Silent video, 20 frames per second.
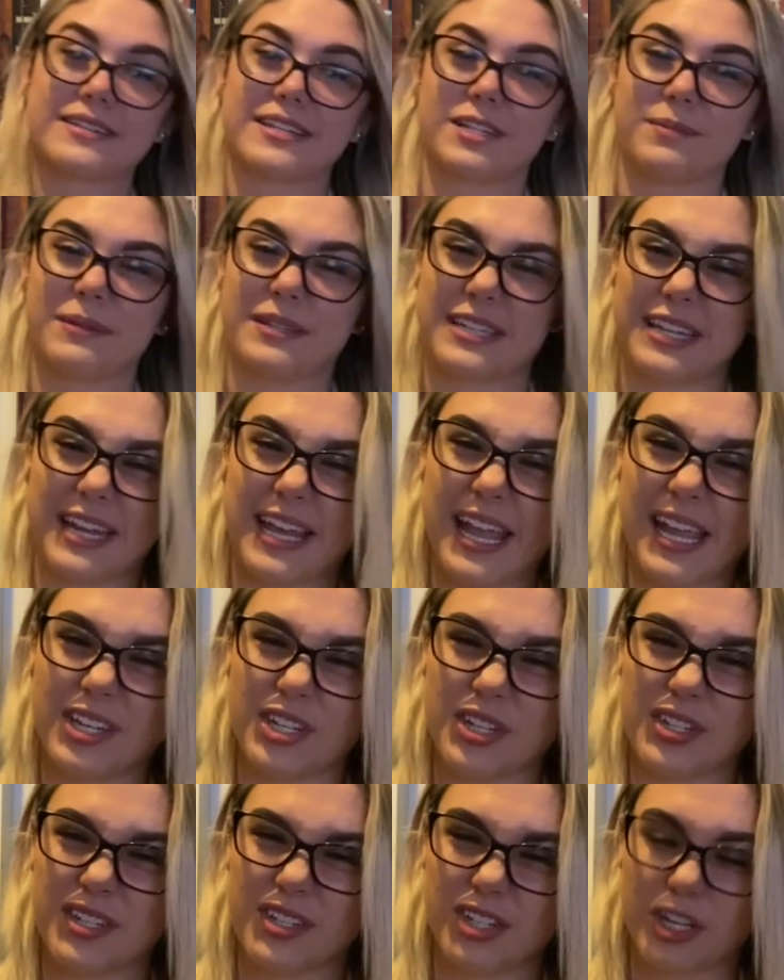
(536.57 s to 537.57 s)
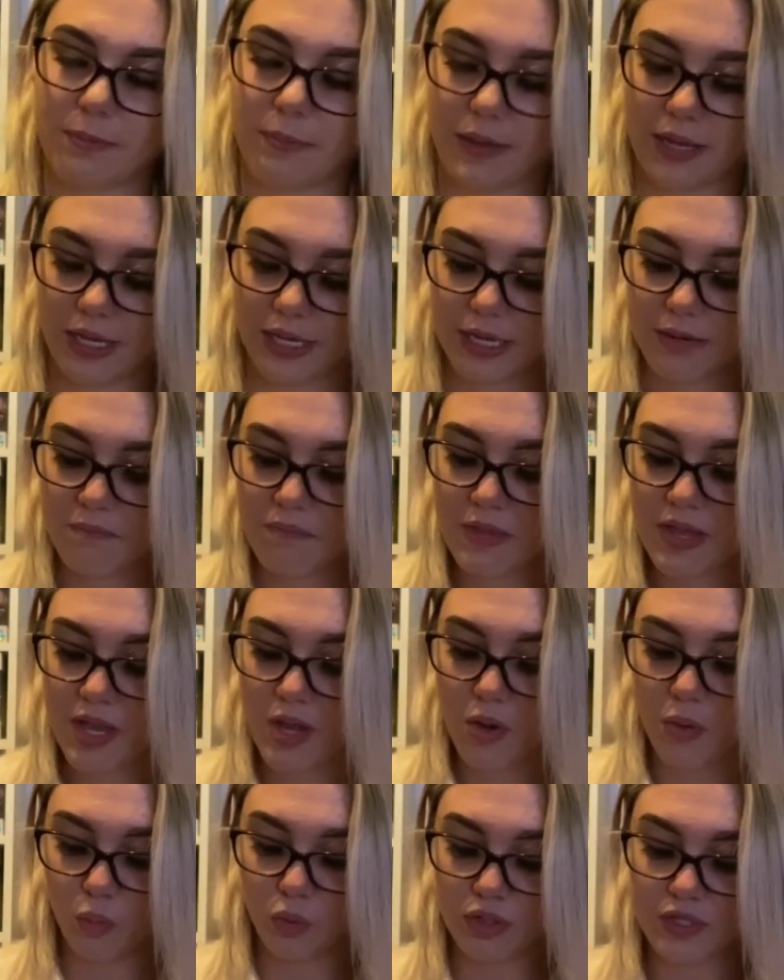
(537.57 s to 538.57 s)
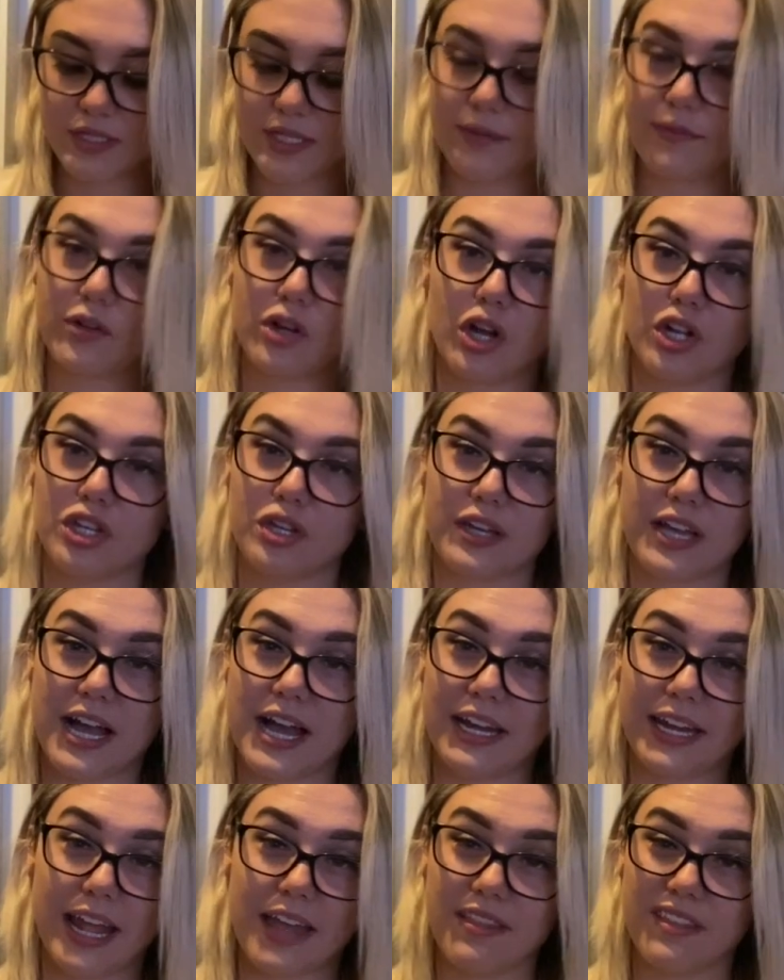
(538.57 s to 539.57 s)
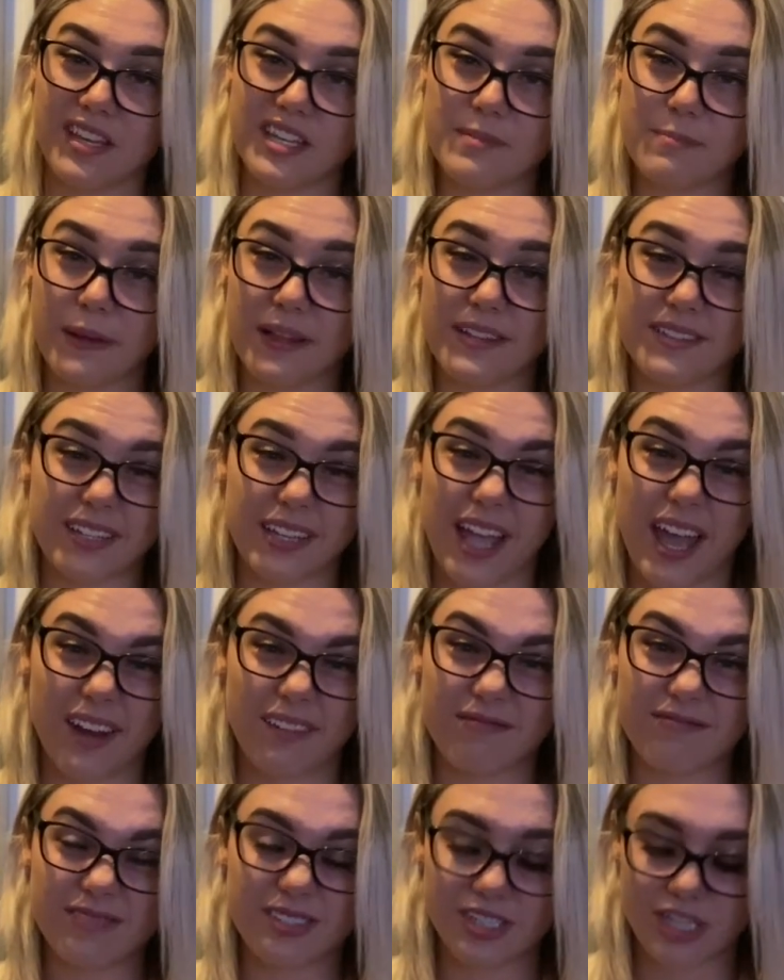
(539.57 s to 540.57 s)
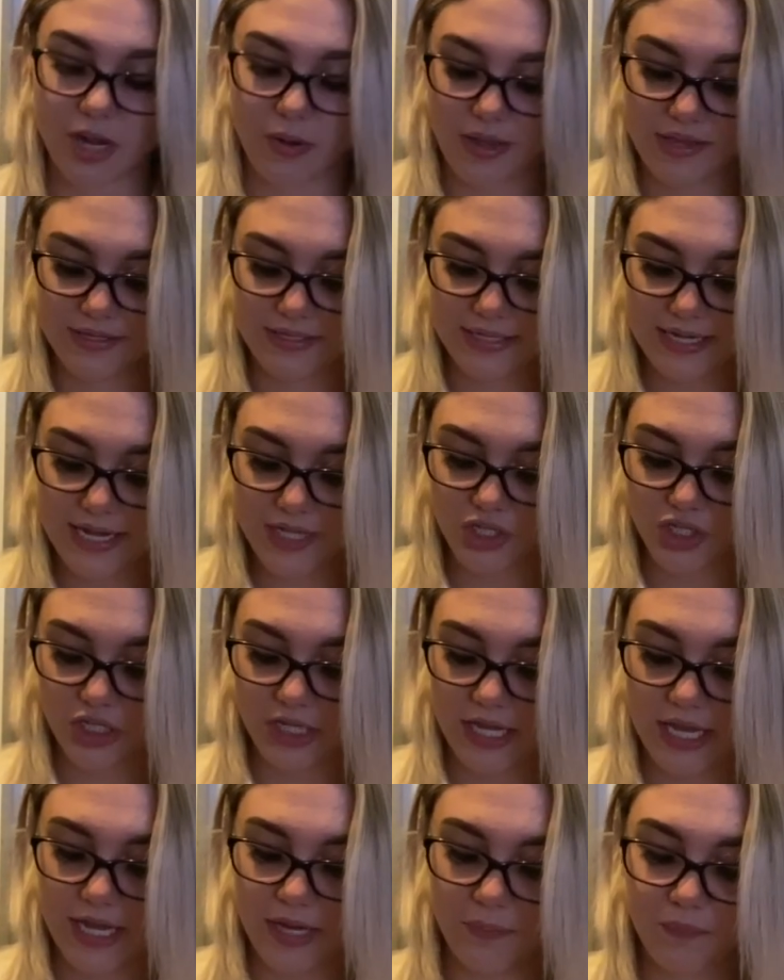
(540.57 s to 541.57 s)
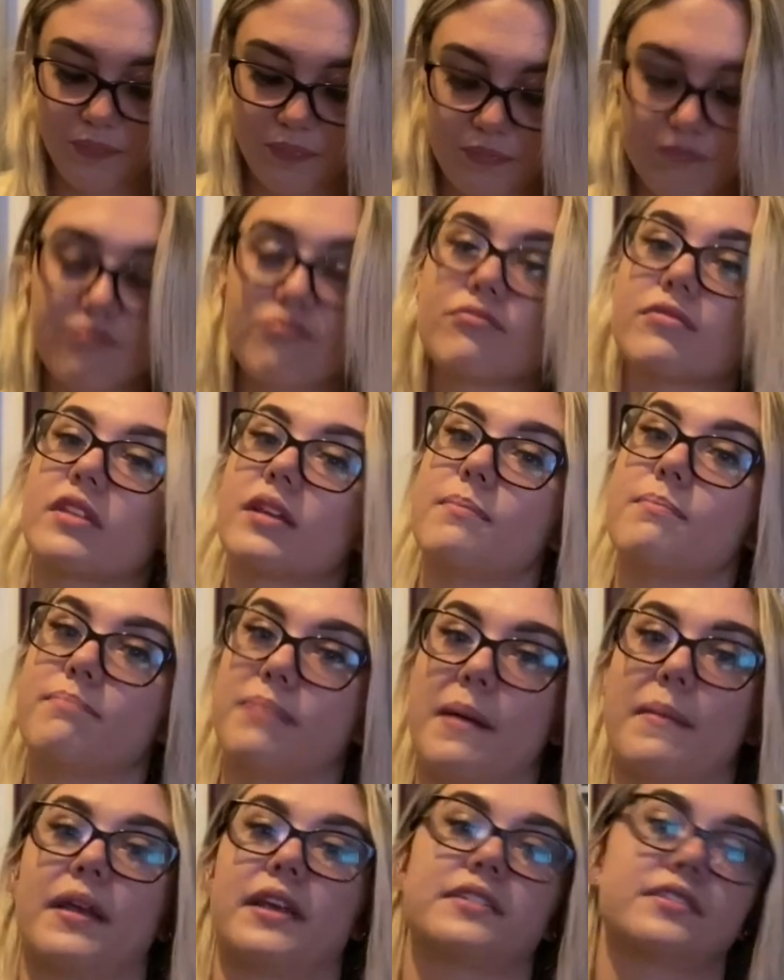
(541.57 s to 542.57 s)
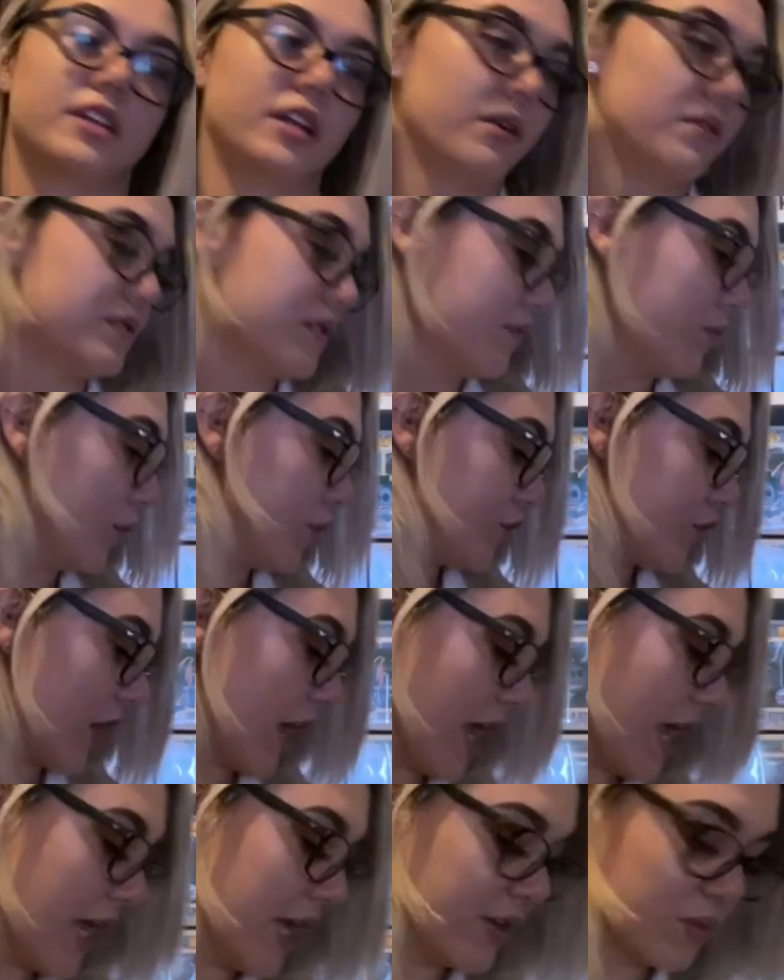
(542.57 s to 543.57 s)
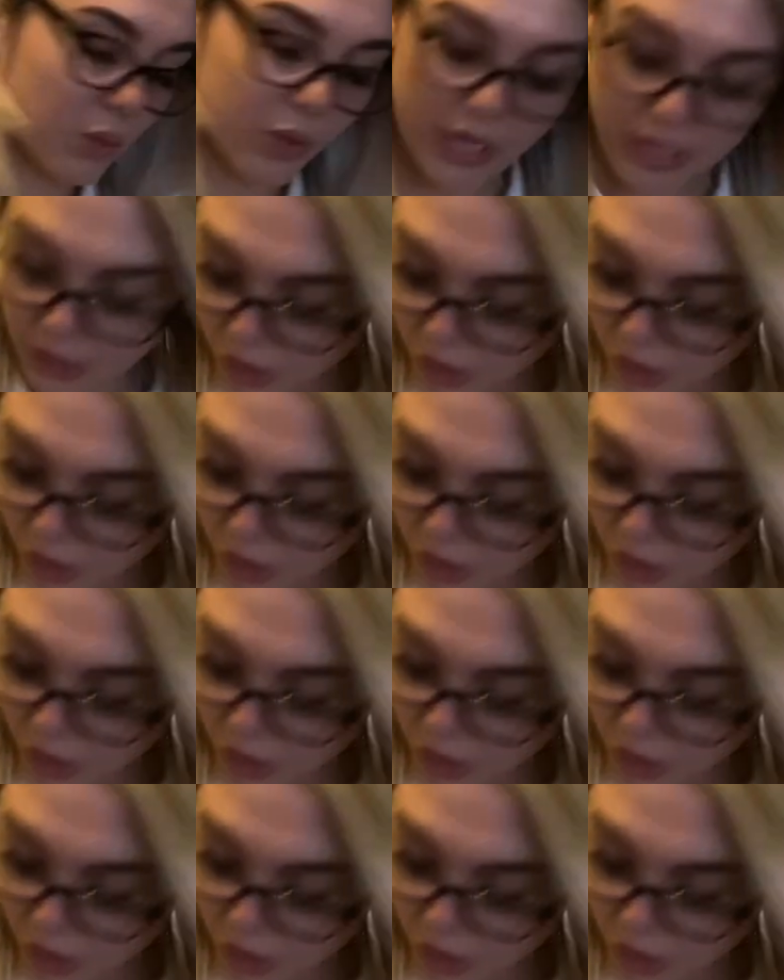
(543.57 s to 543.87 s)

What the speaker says: a little bit delayed due to shipping. Once they've gone, you can't get these pins again. So it's literally Bam exclusive, which is what I